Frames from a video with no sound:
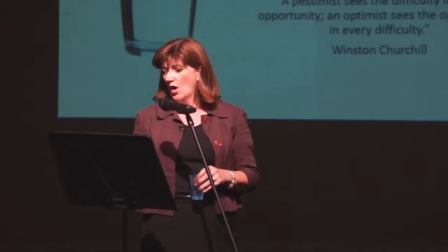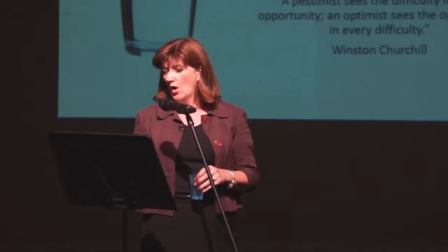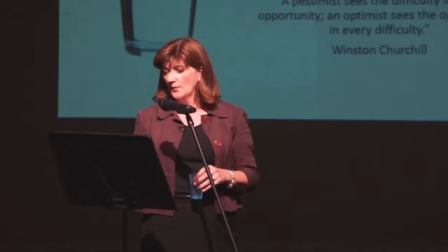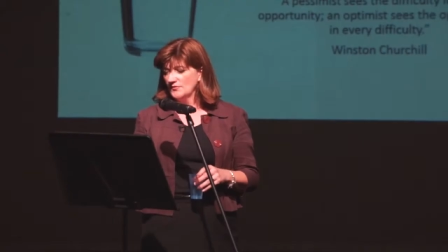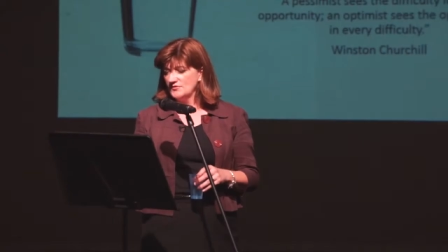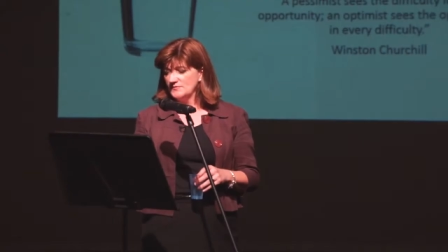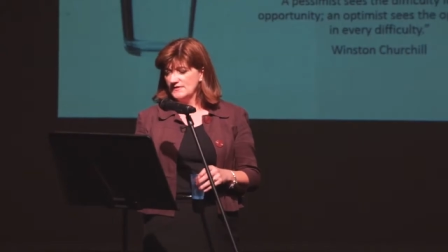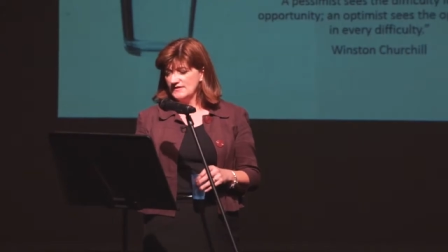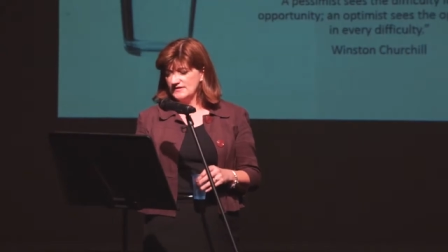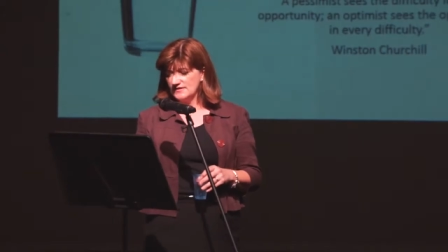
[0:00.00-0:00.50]

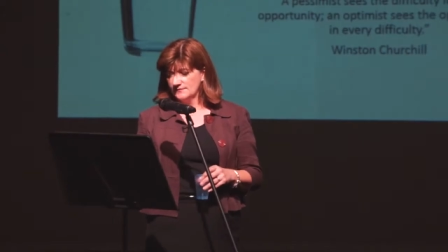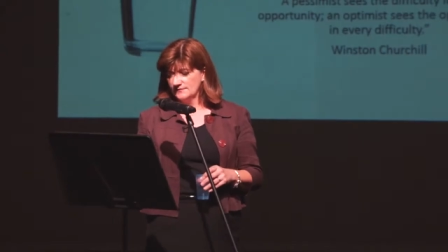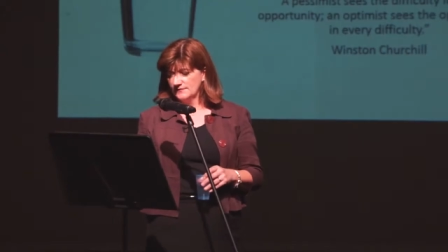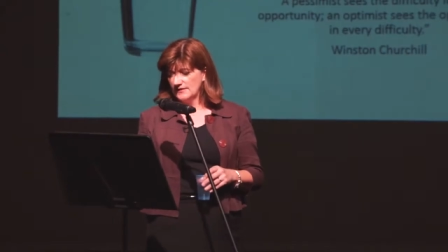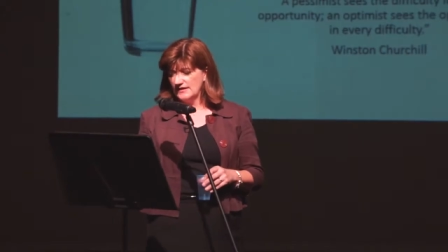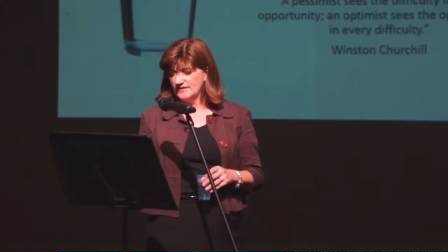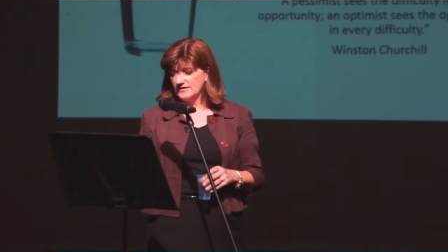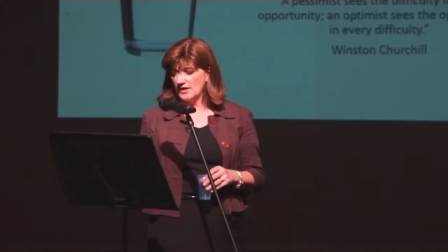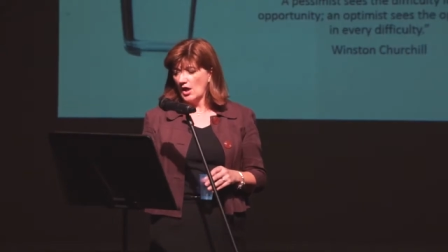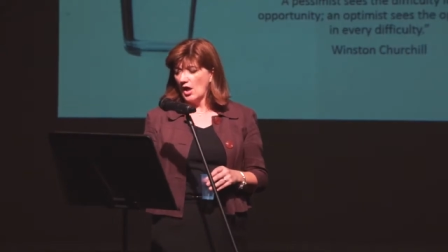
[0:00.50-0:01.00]
Optimism
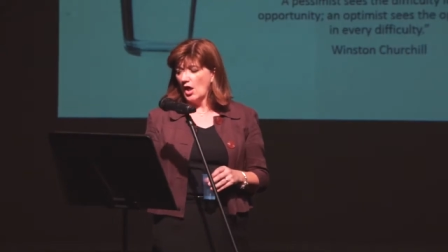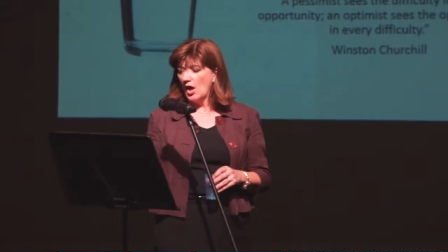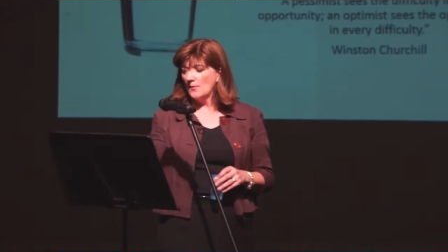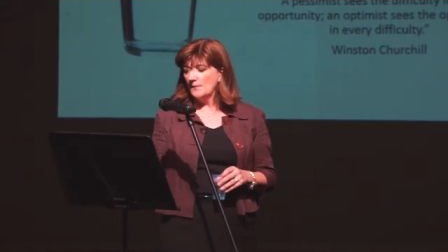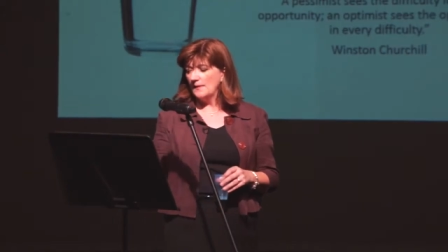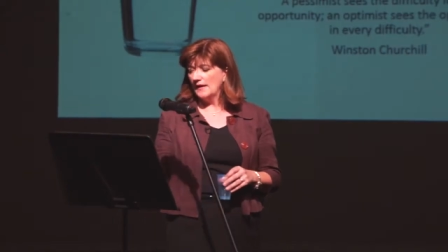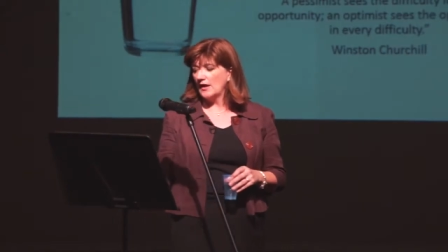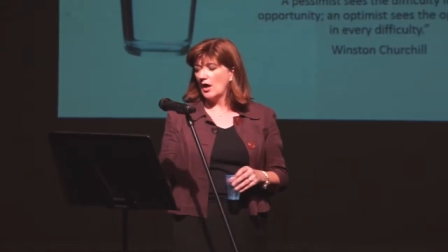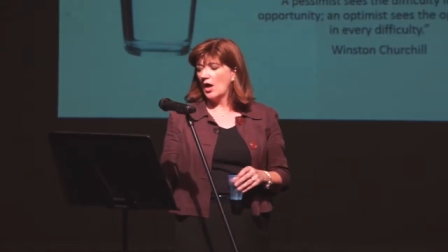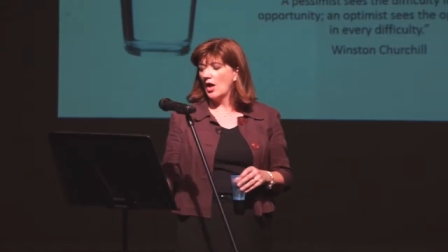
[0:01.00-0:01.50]
is
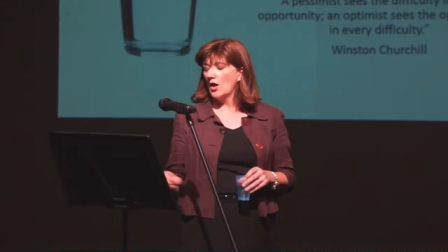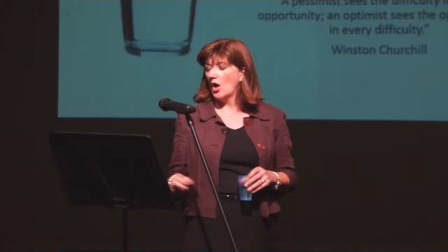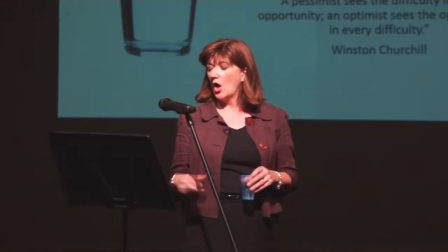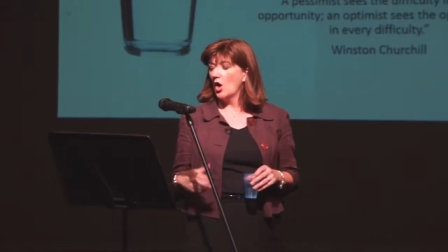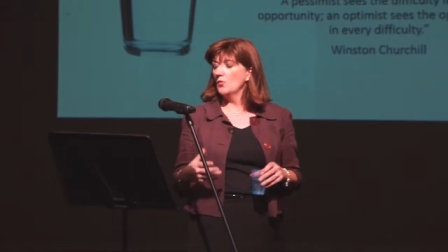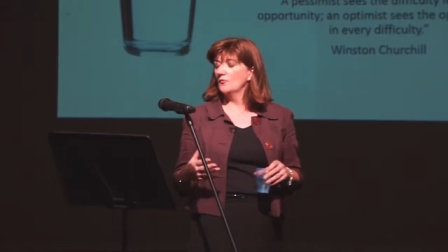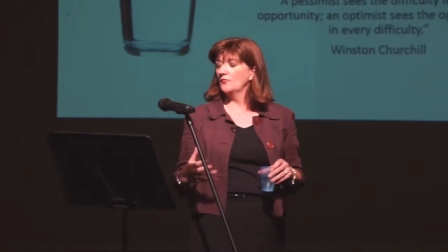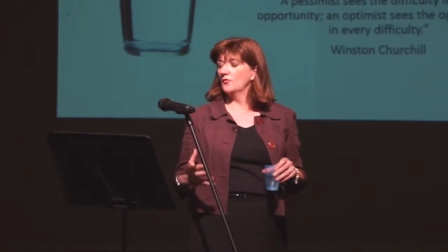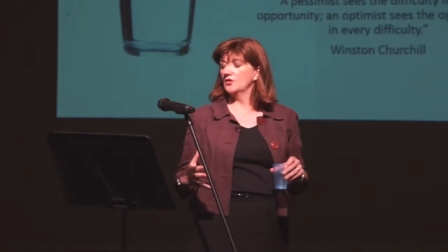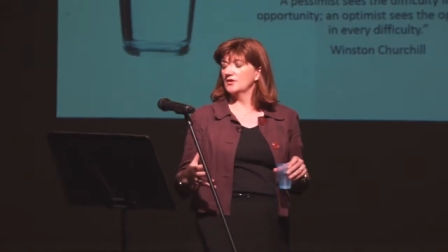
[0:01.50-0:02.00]
being
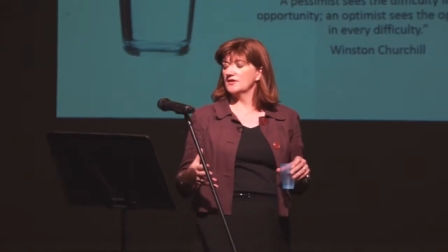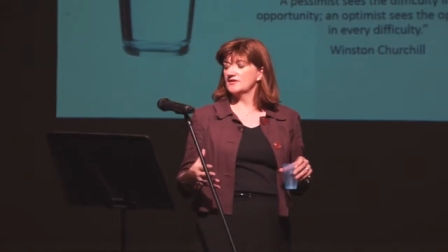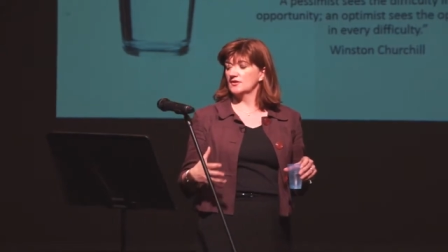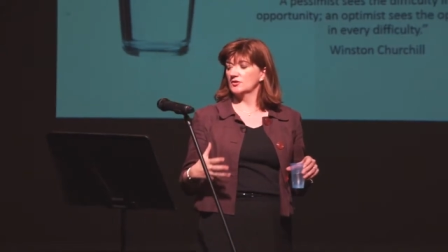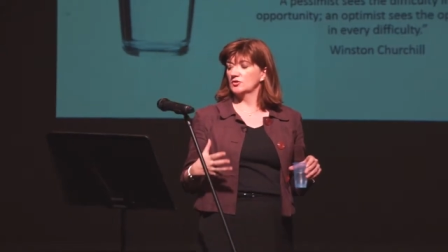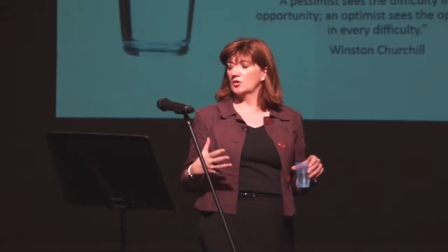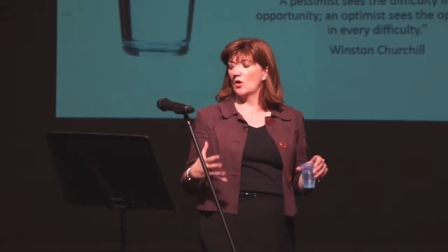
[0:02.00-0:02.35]
hopefulness and